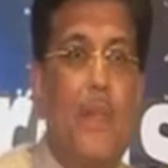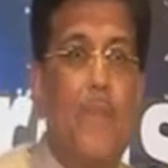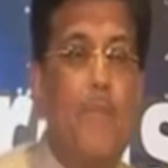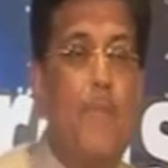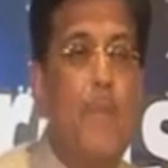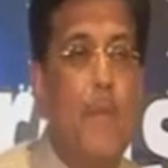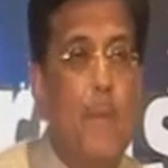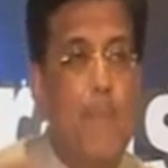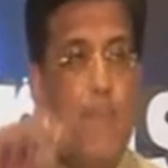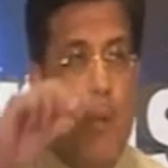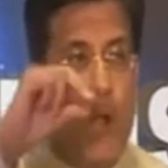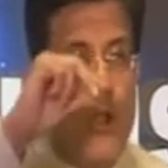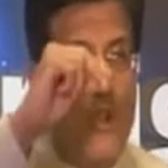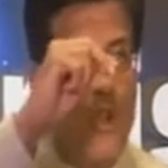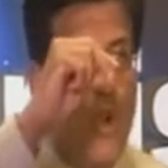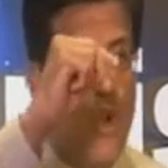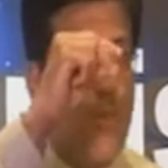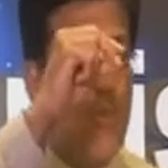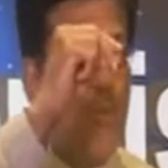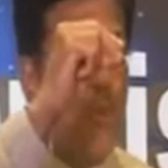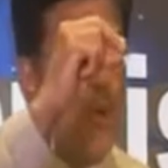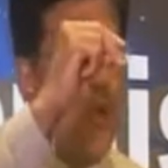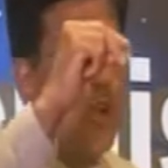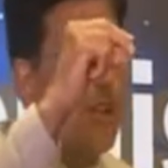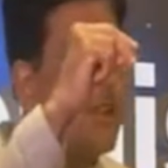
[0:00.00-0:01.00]
people
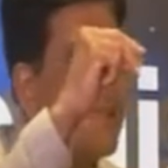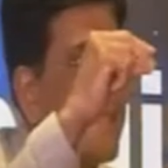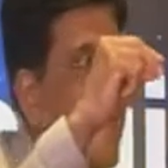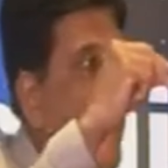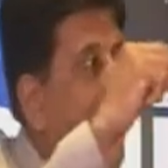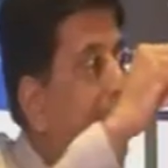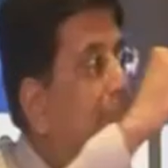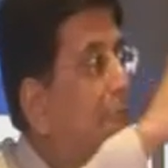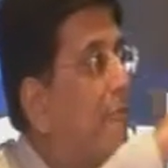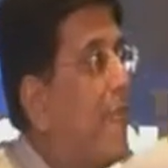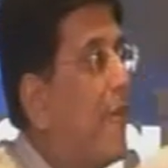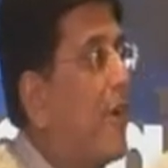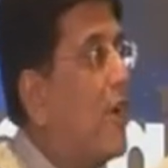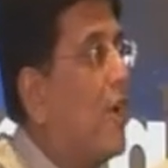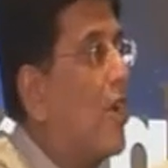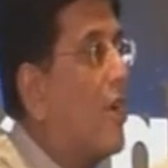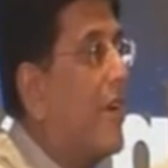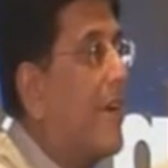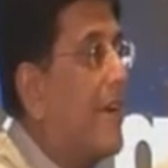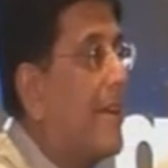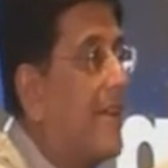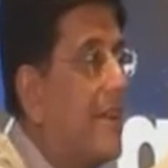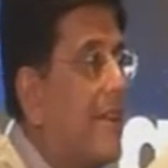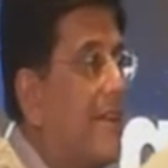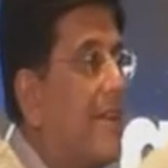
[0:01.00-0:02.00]
don't put camphor on
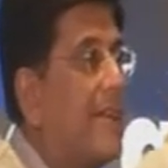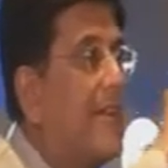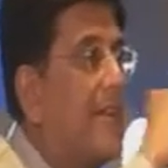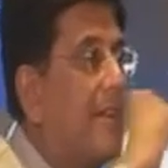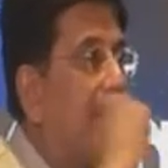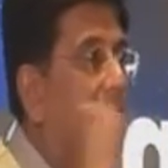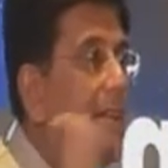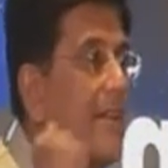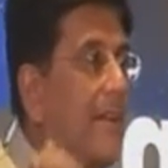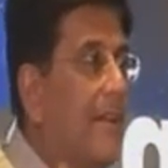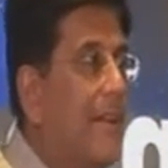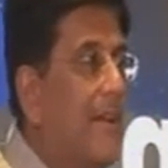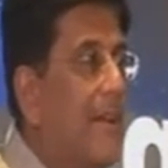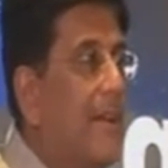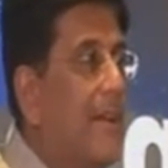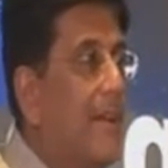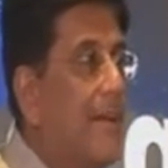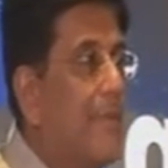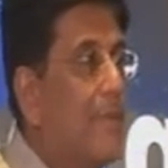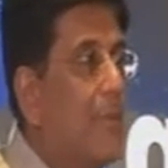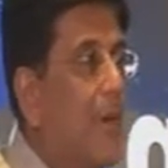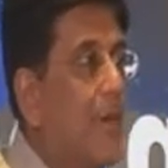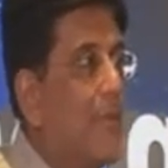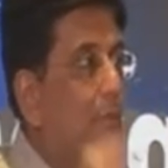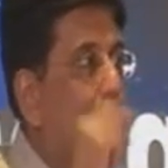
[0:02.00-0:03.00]
it.
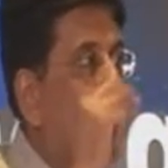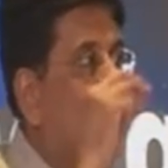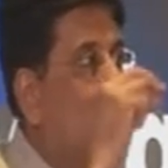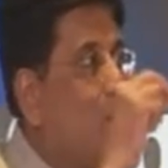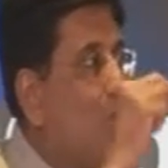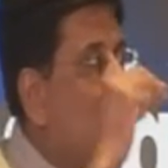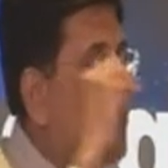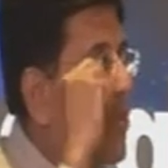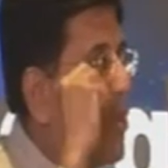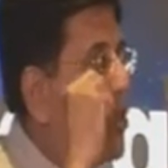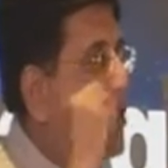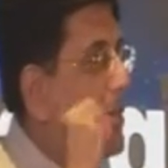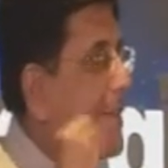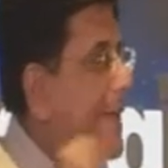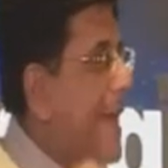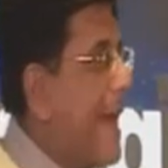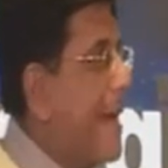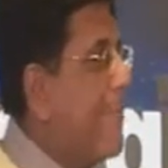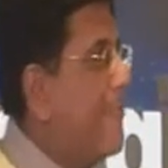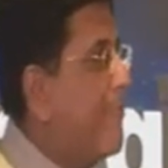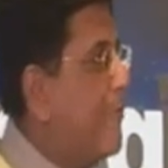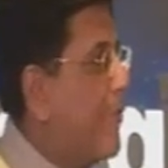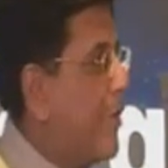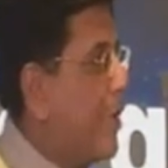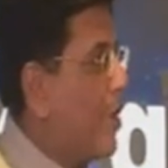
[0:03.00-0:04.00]
Now if you don't put
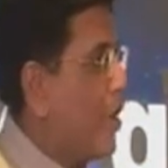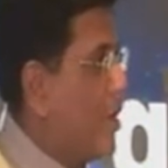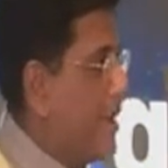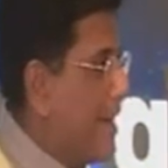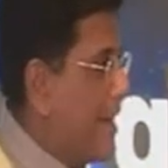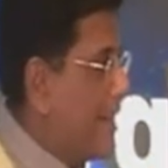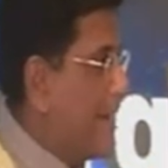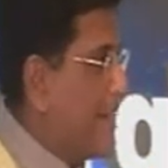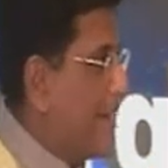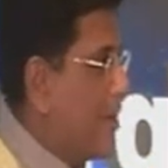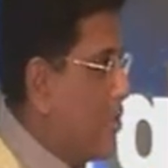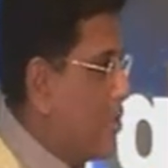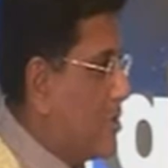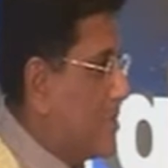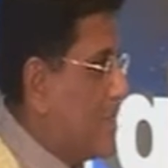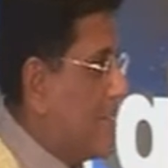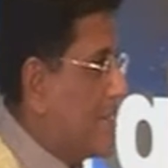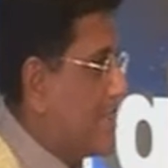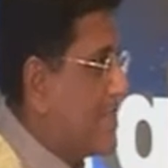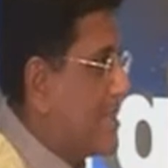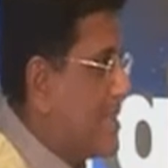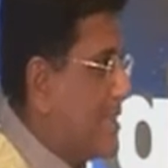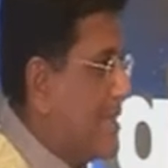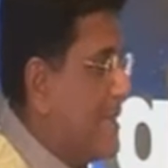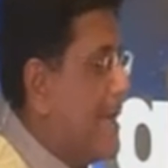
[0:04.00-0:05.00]
camphor on it and you
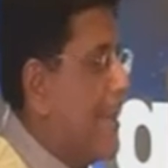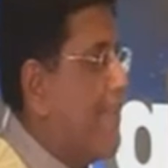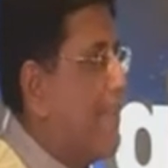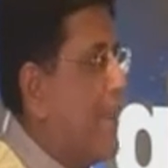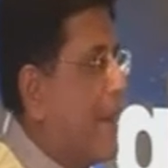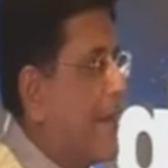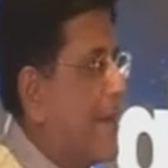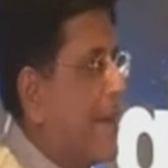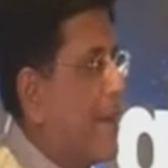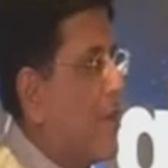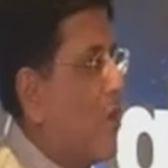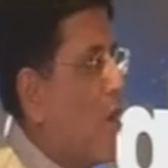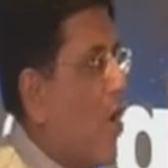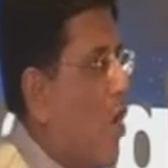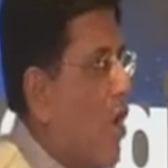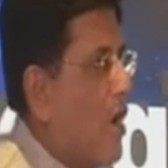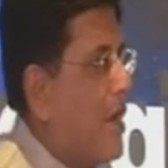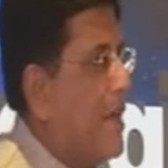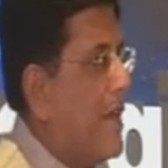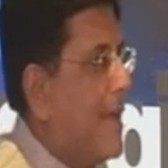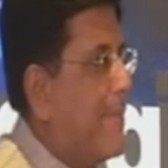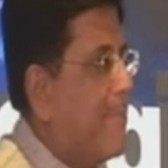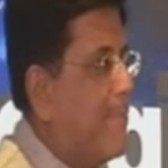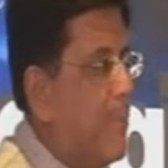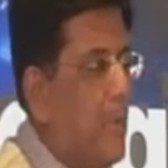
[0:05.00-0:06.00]
just dip it in
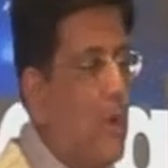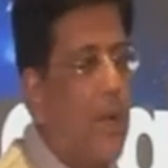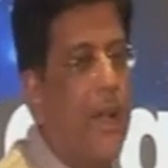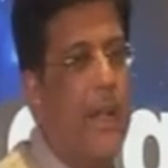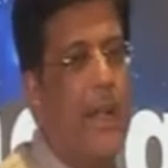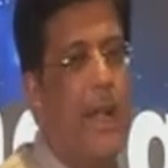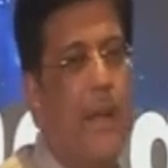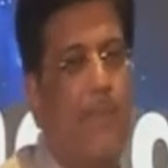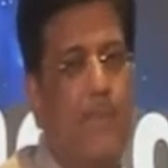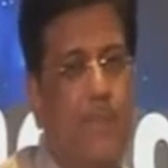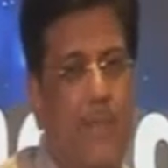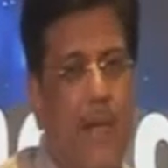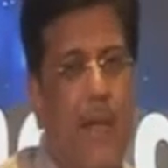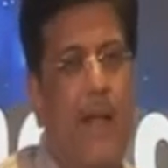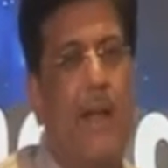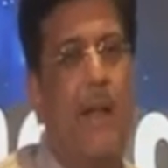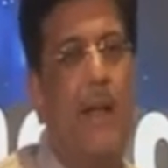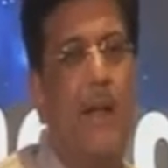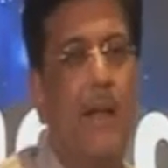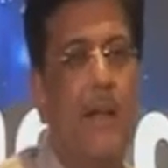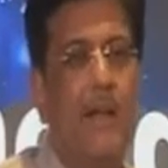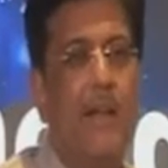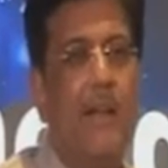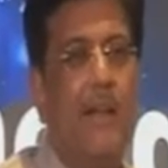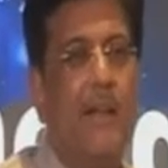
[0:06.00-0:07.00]
oil and put it up there,
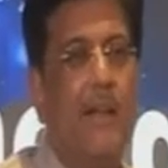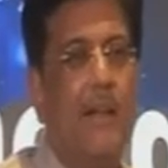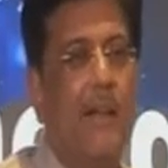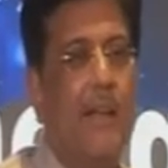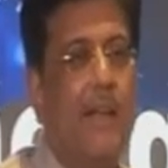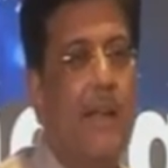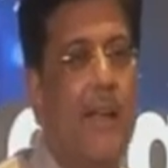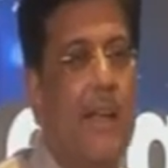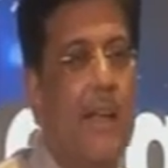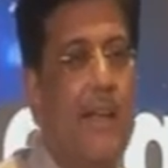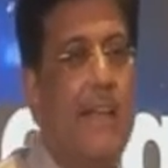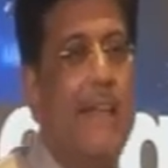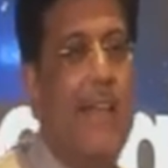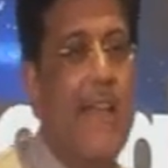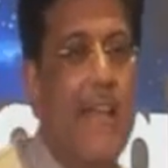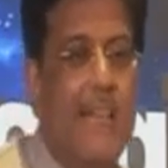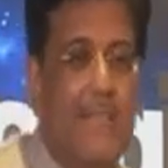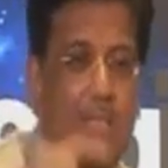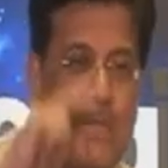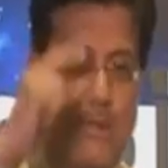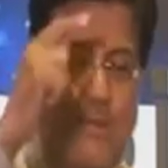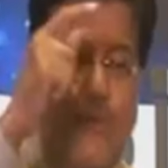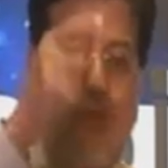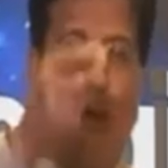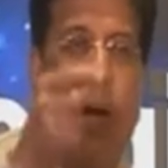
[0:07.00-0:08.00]
it
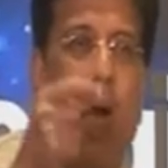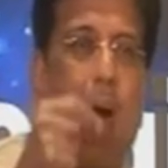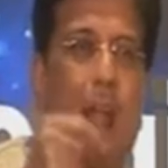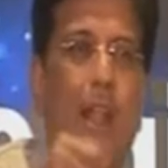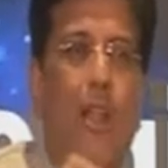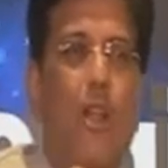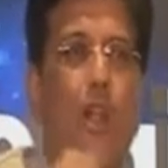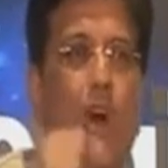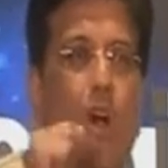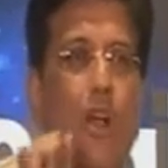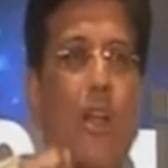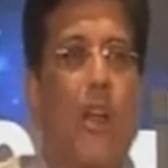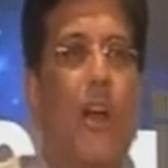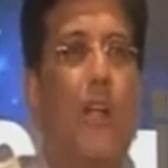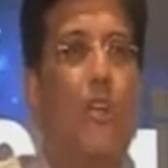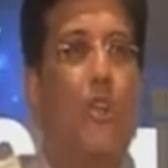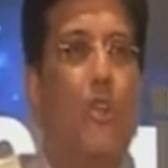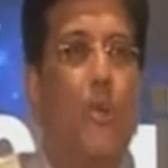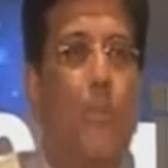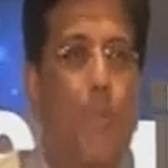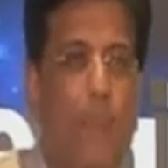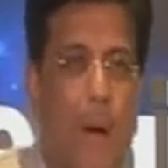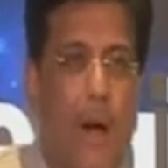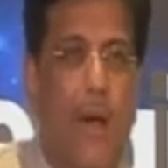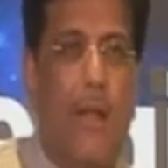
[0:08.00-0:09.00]
takes far longer
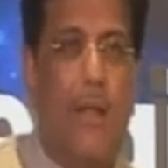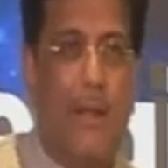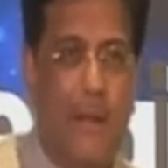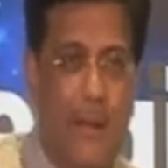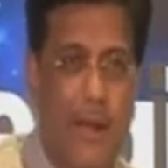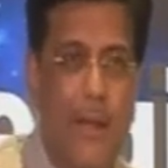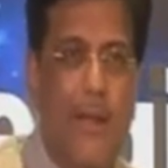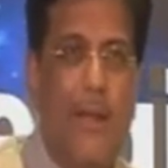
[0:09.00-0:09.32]
to burn.